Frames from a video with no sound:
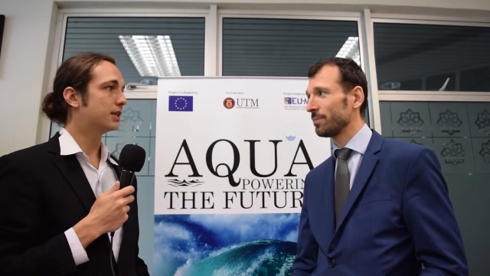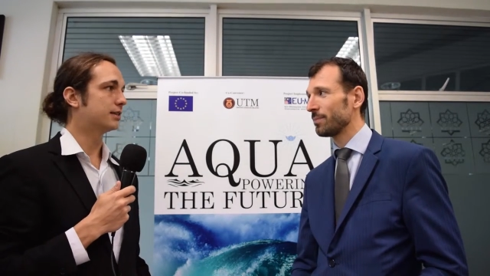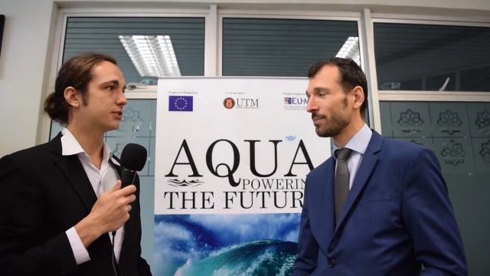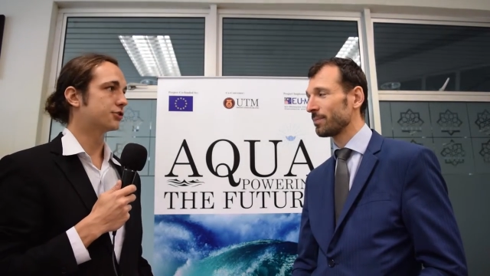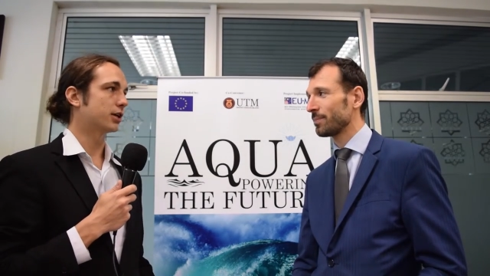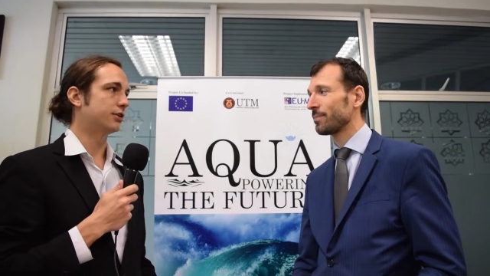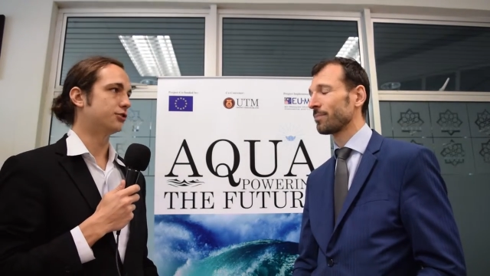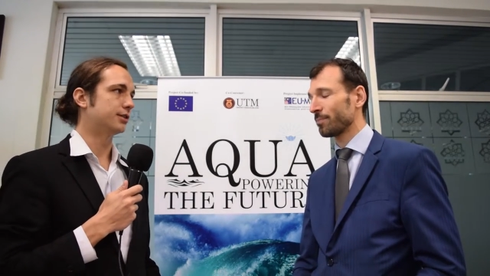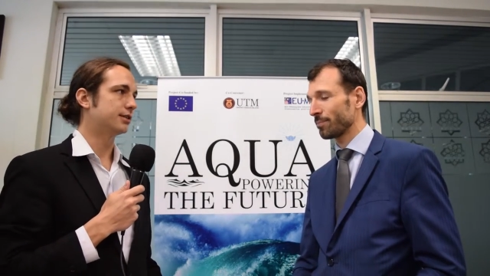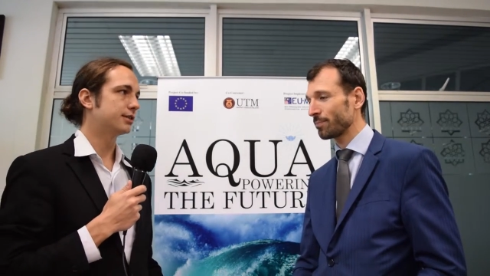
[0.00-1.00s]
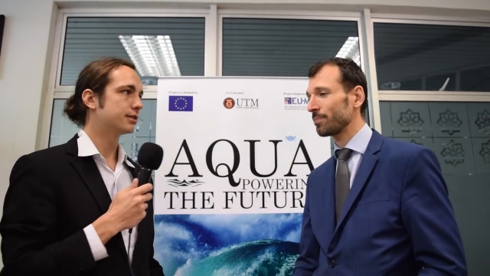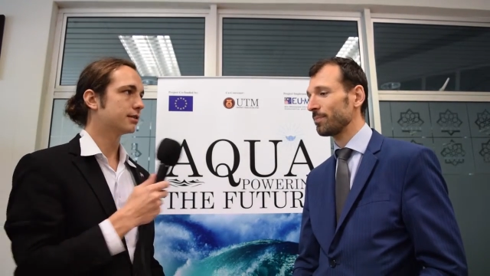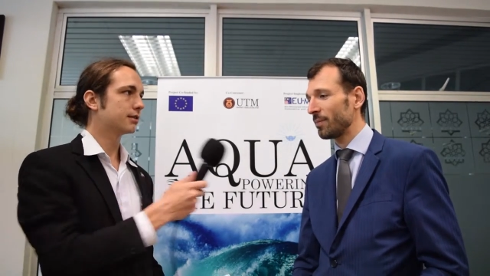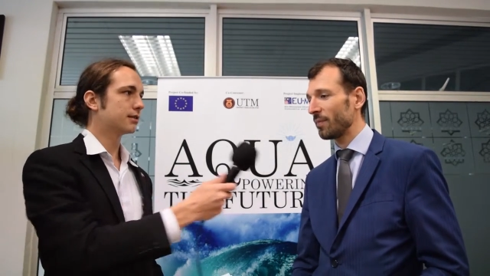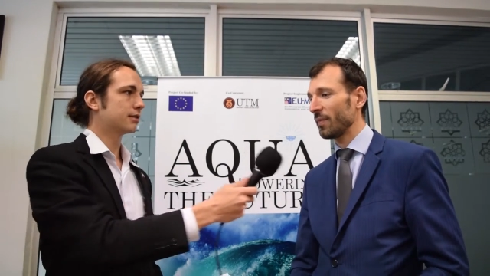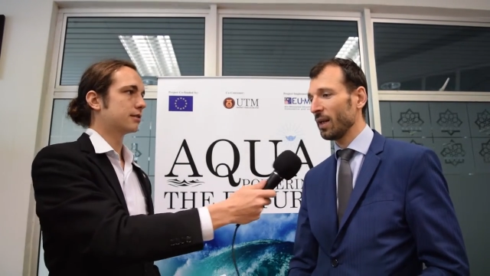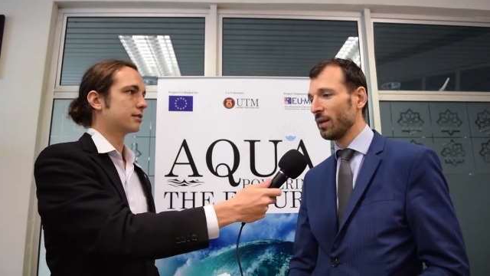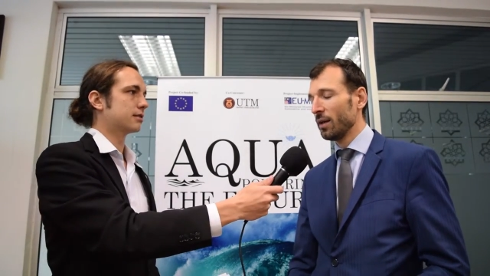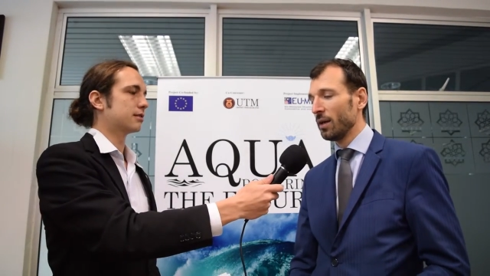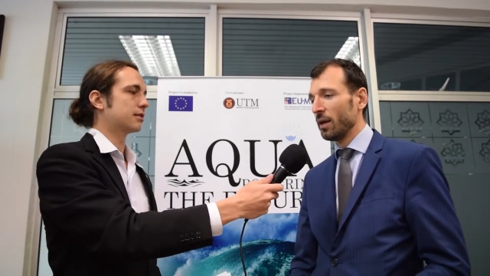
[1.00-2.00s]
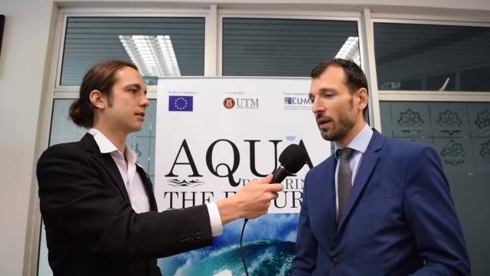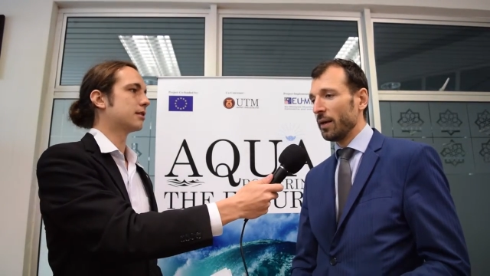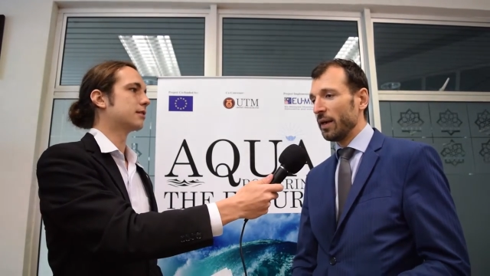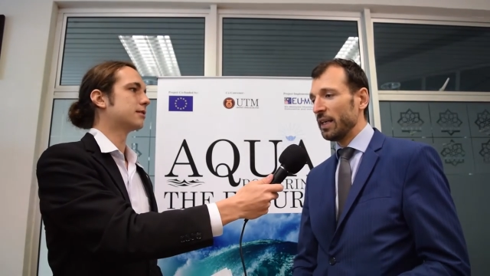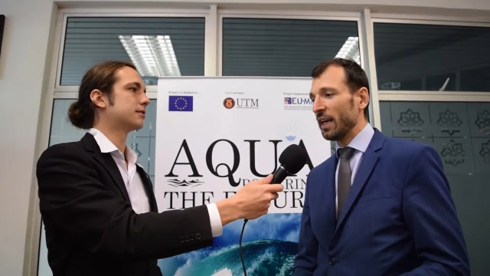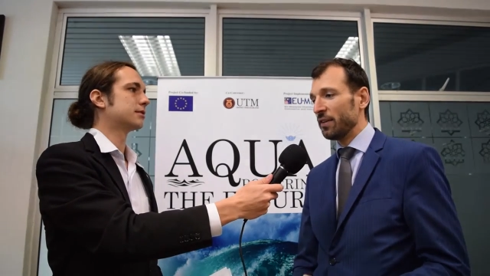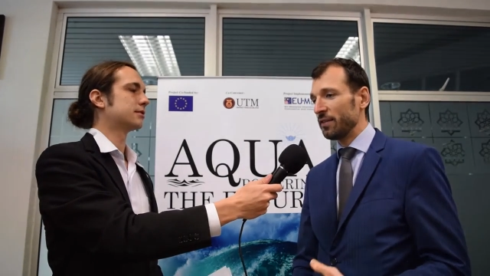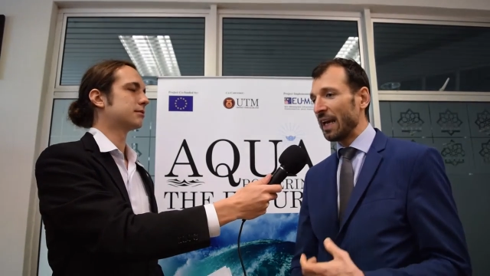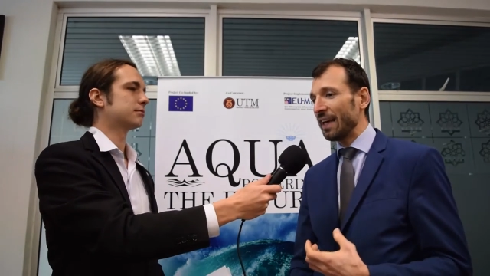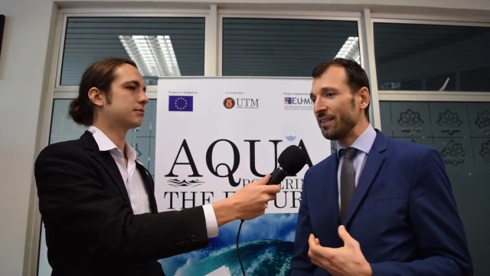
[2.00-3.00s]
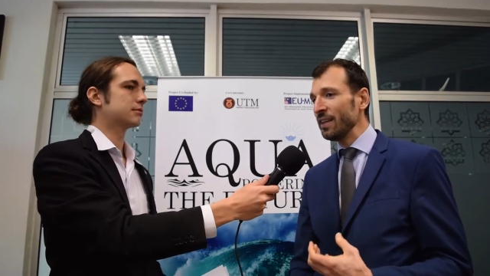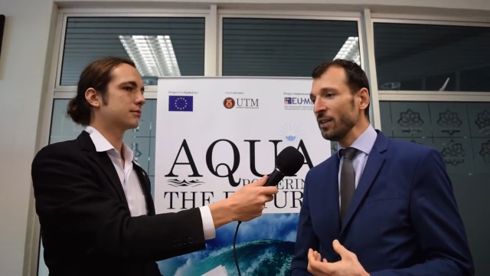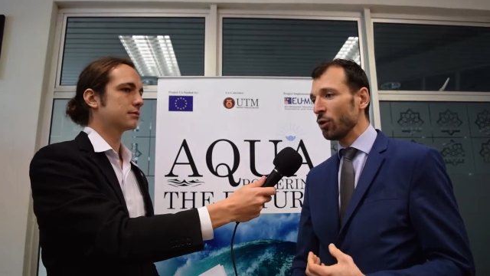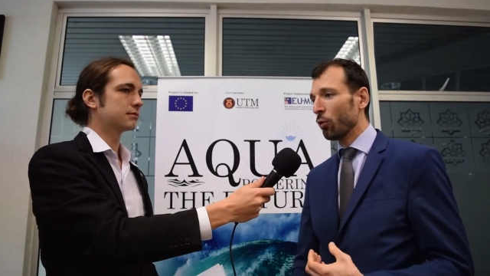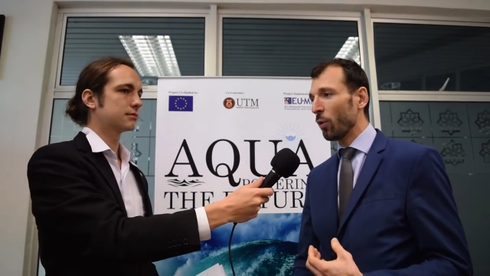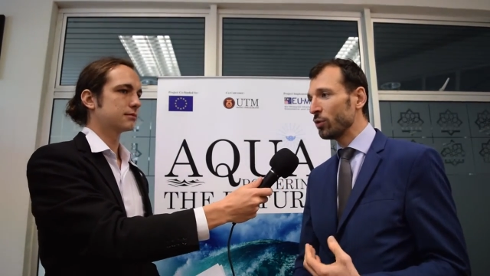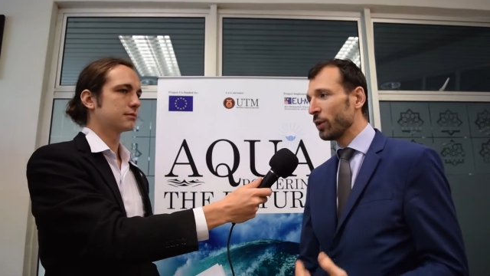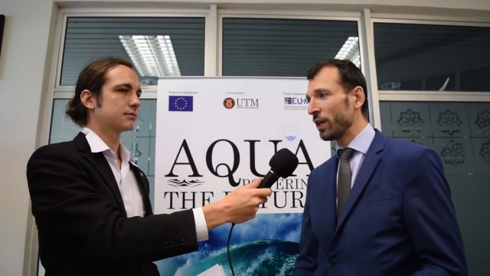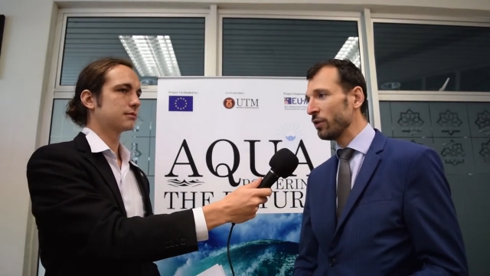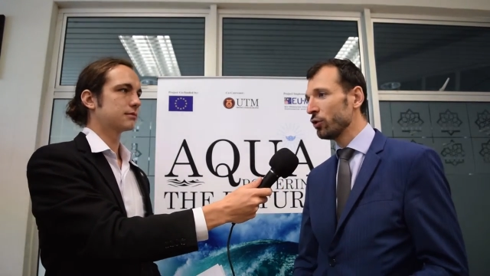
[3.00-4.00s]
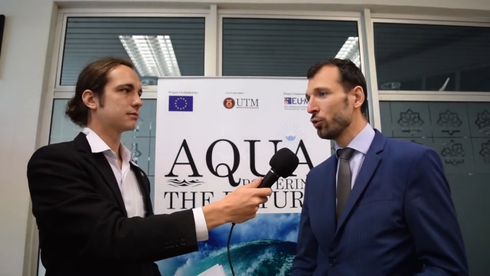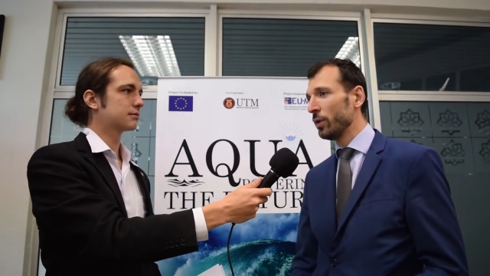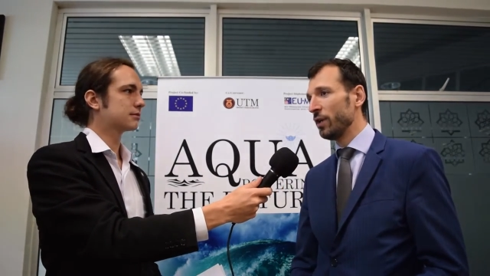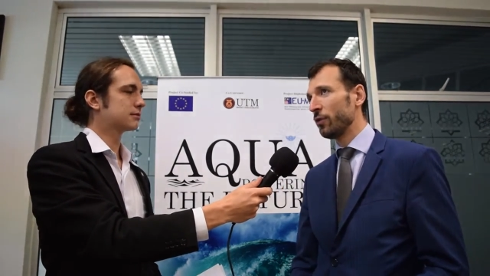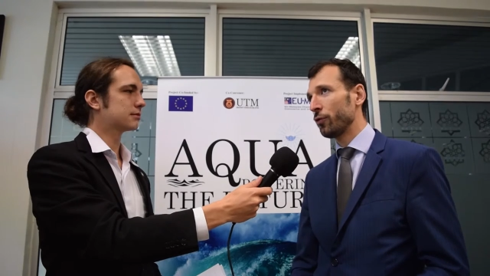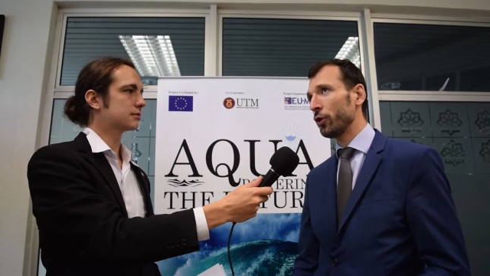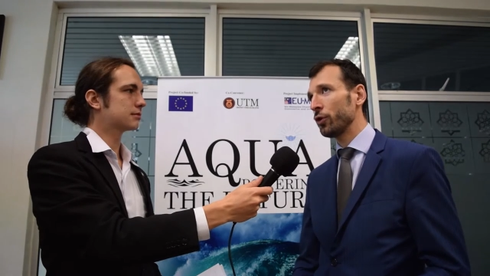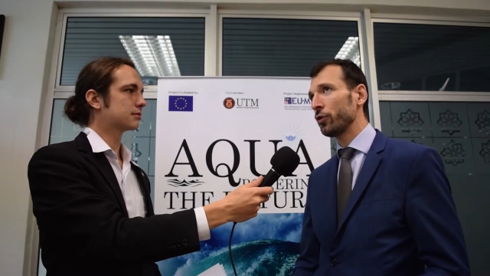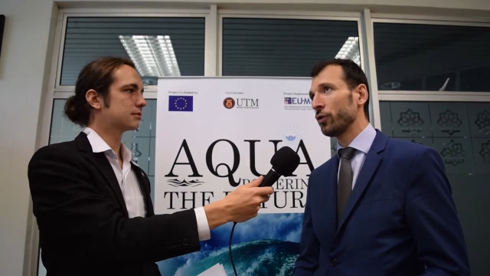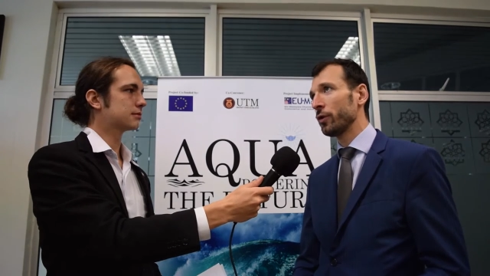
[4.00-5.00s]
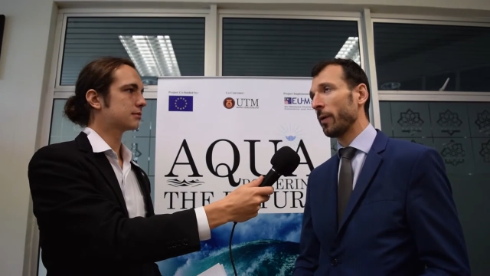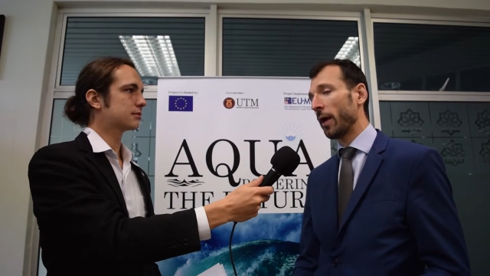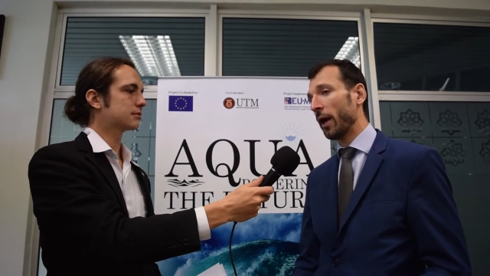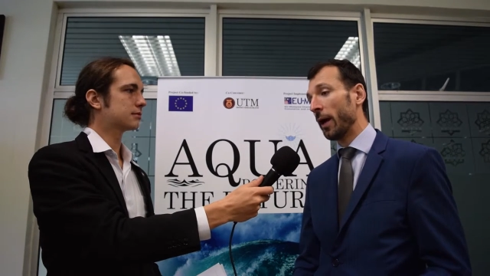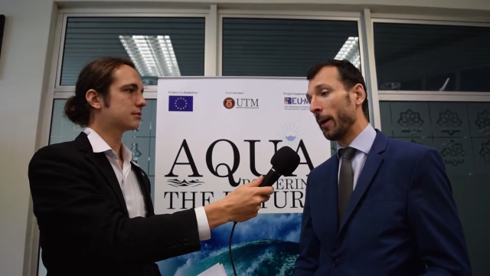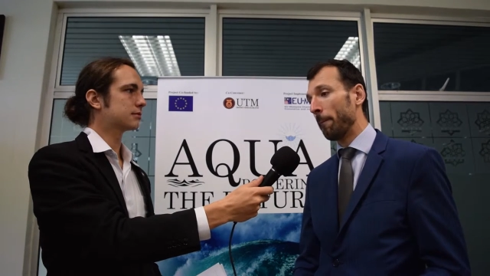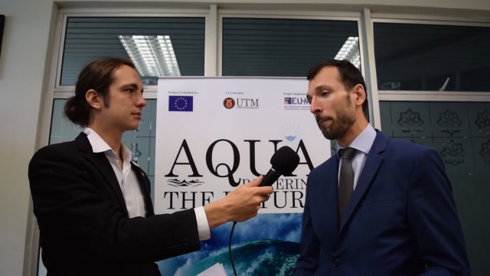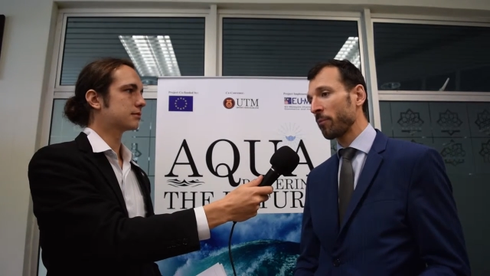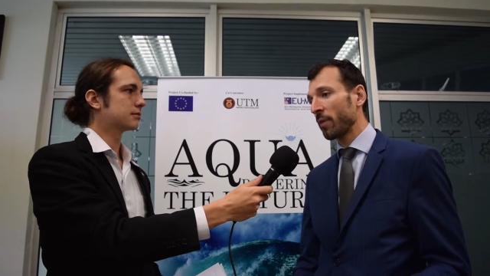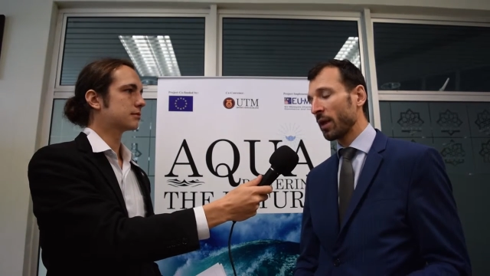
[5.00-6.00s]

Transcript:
Speaker 1: these challenges?
Speaker 2: Yes, I think what we can do is first um,